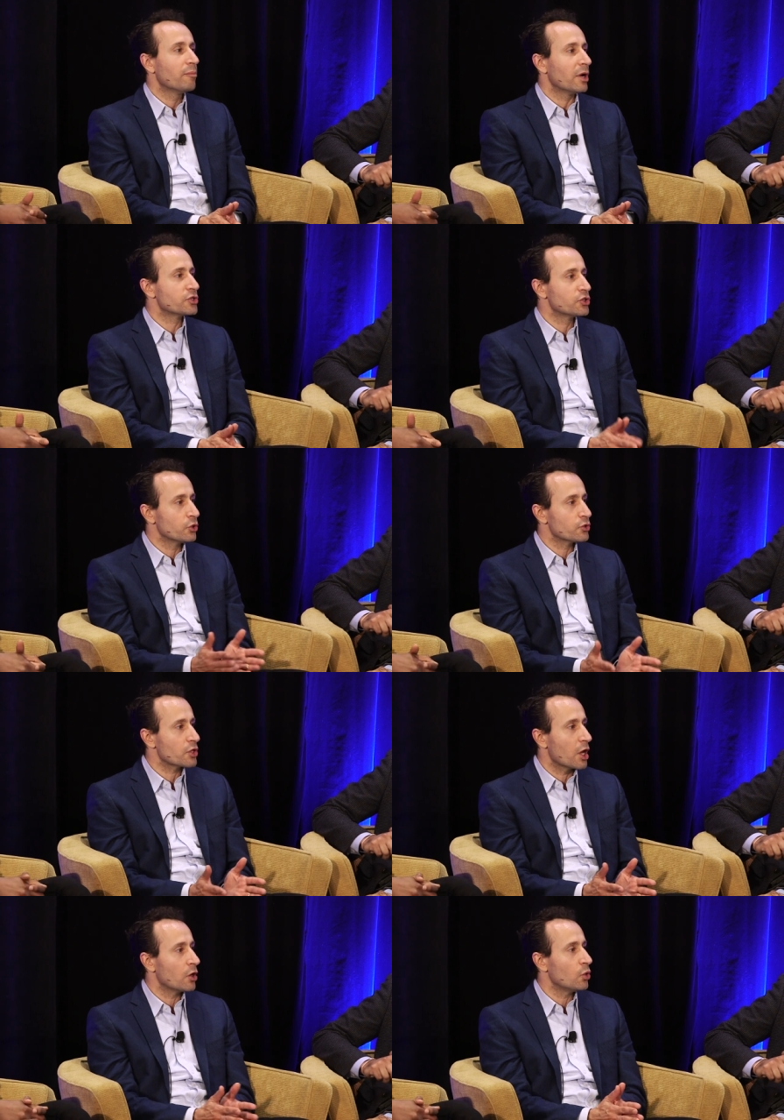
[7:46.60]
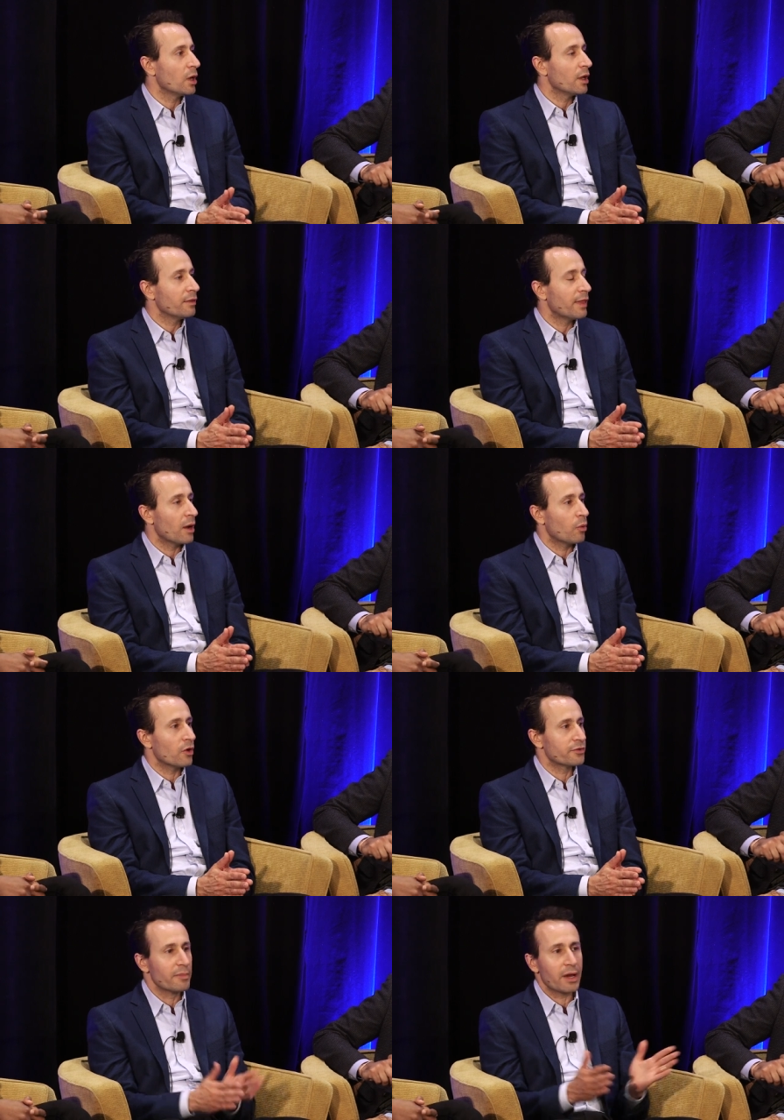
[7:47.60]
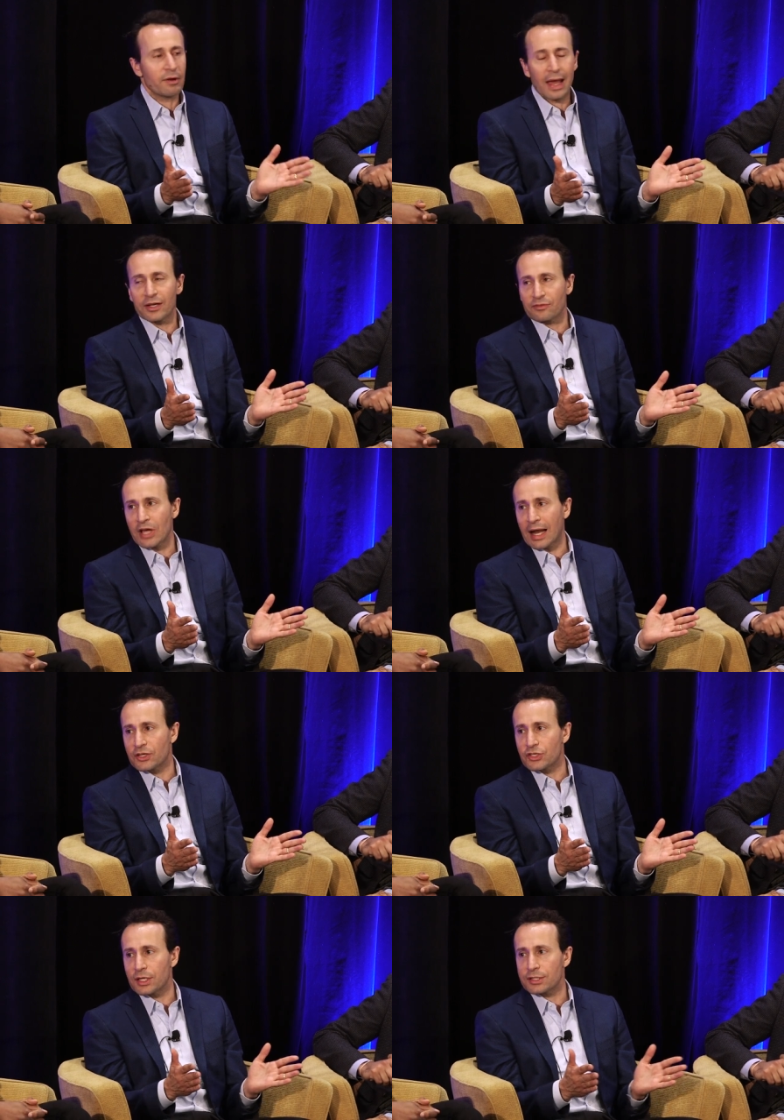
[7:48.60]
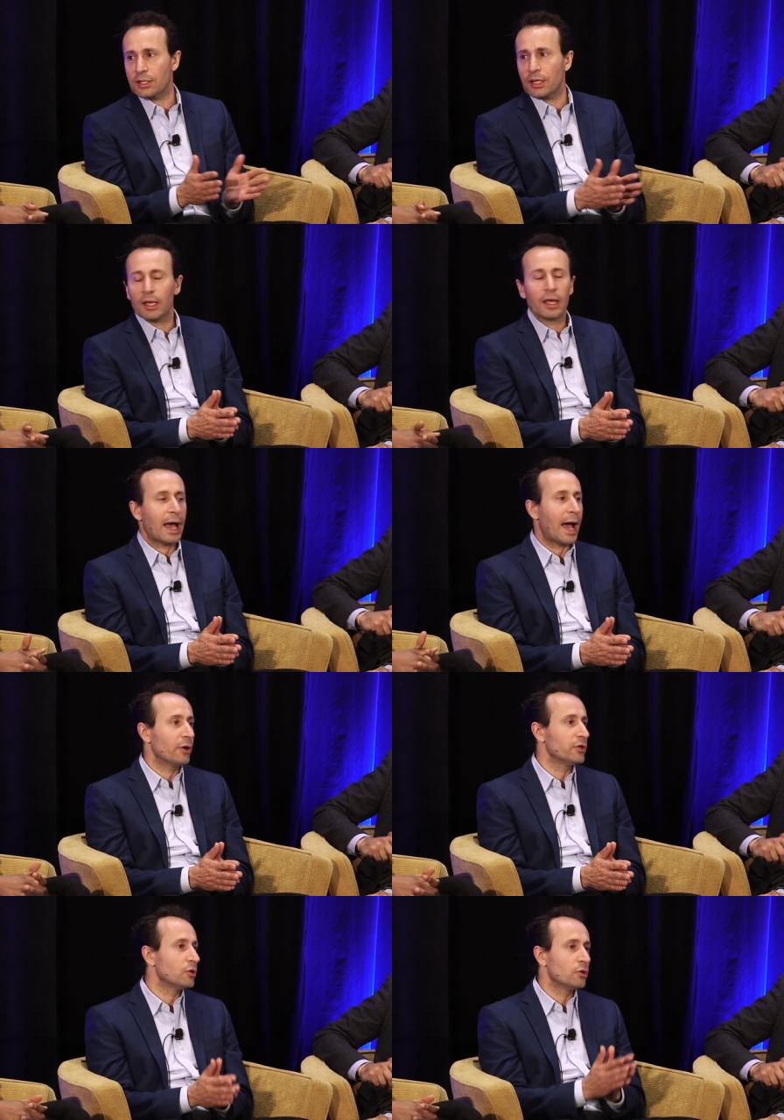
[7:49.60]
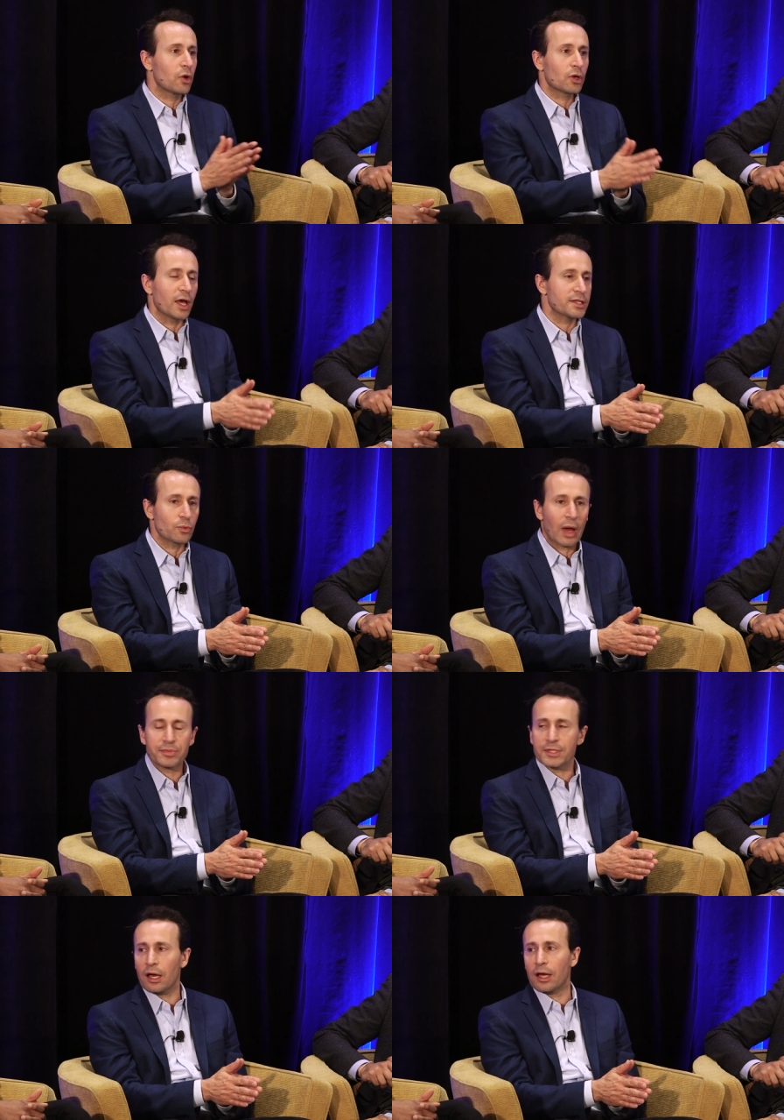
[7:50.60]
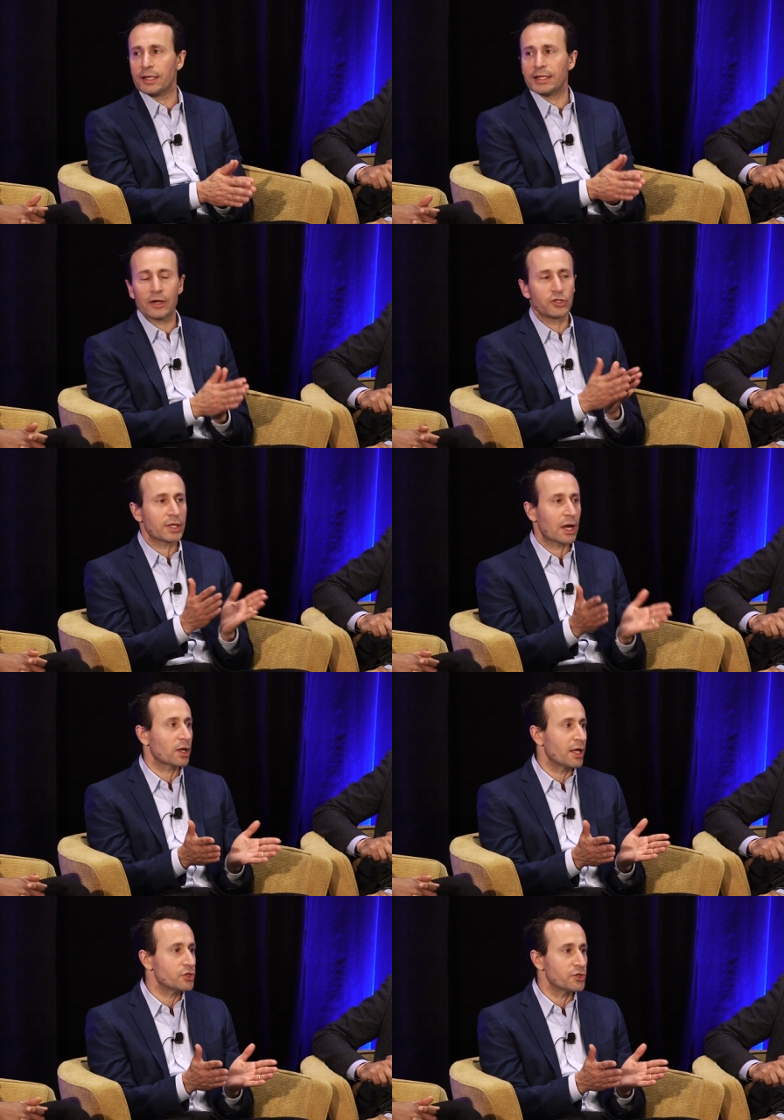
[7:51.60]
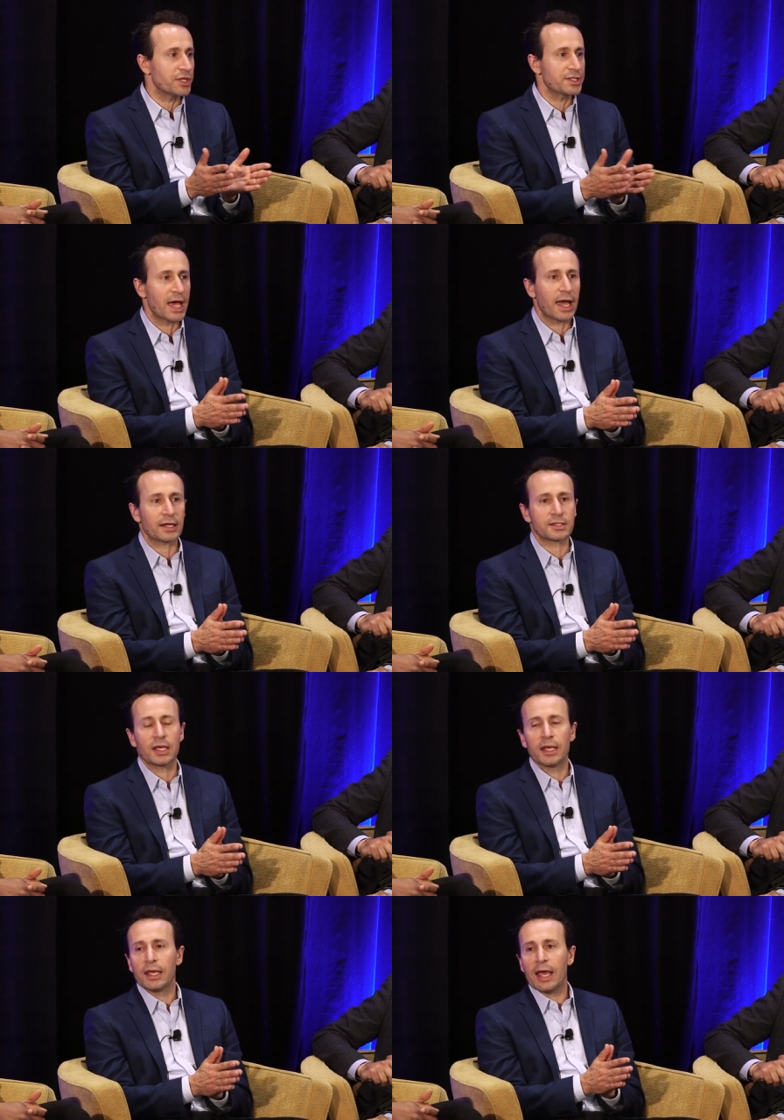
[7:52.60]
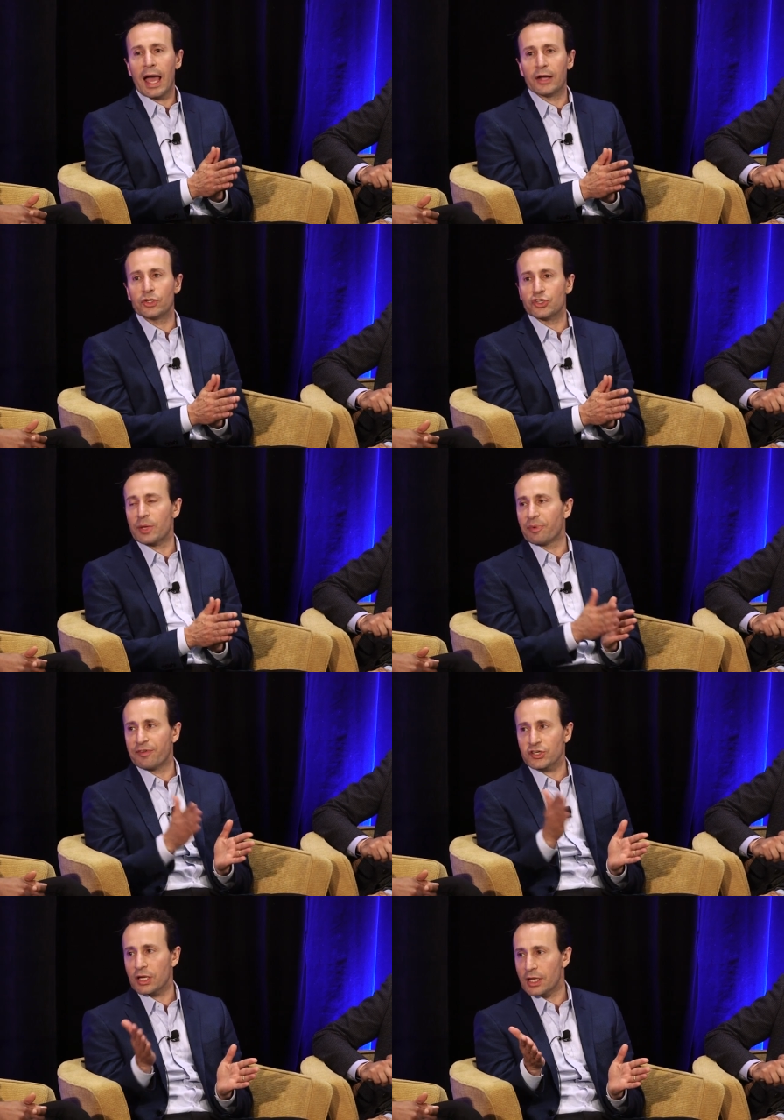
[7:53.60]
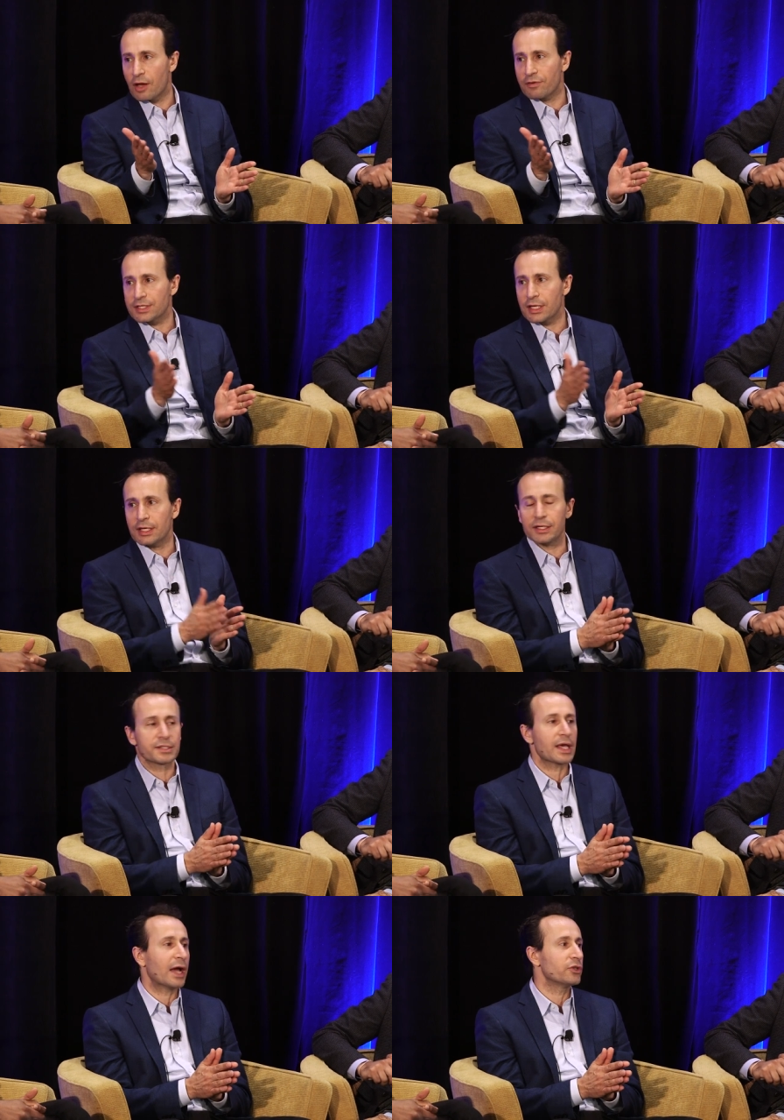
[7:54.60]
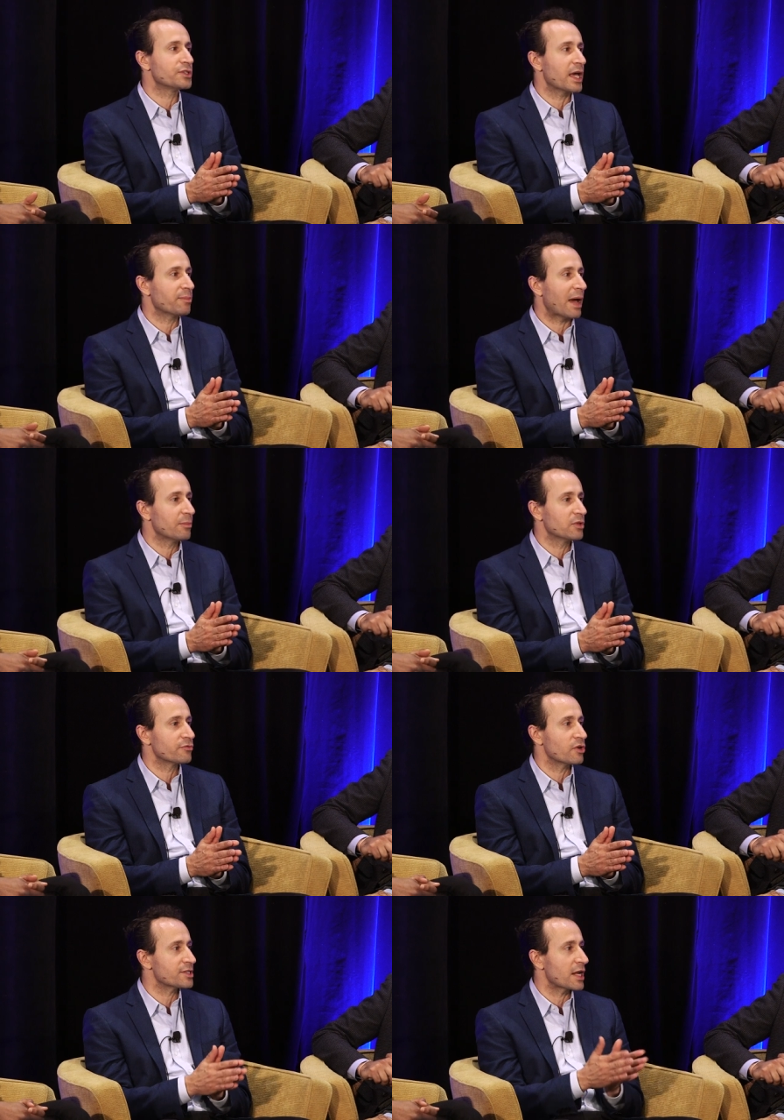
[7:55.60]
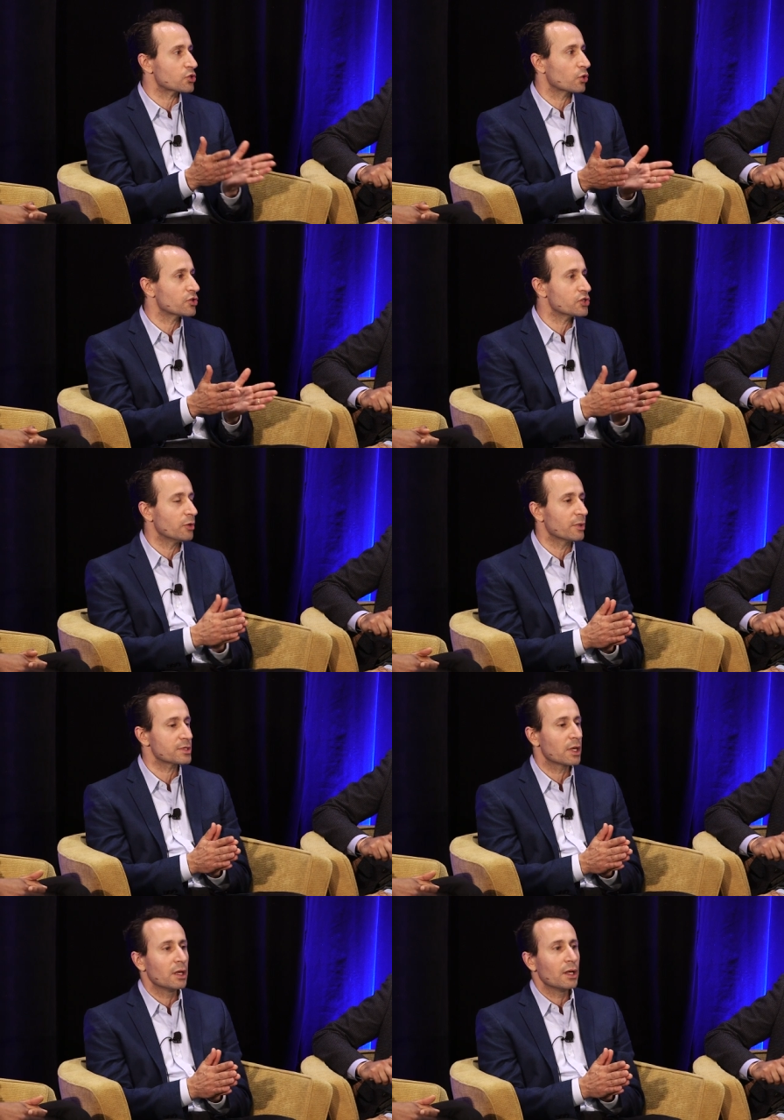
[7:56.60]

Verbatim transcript: But to do so, there was a myriad of challenges. How do you localize the website? How do you calculate duty and tax? How do you ship efficiently overseas? How do you take payments for international consumers?